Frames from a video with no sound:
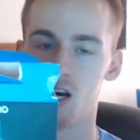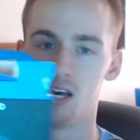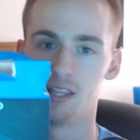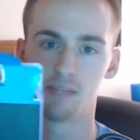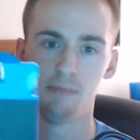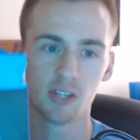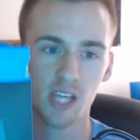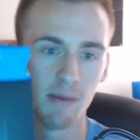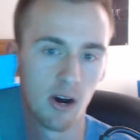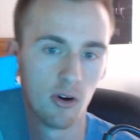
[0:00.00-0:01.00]
This mouse
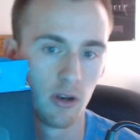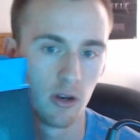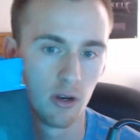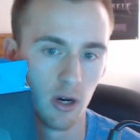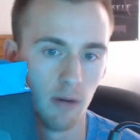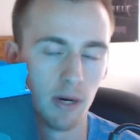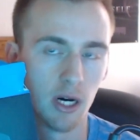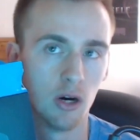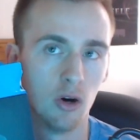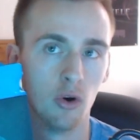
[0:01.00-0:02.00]
came out
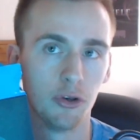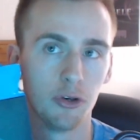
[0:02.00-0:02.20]
about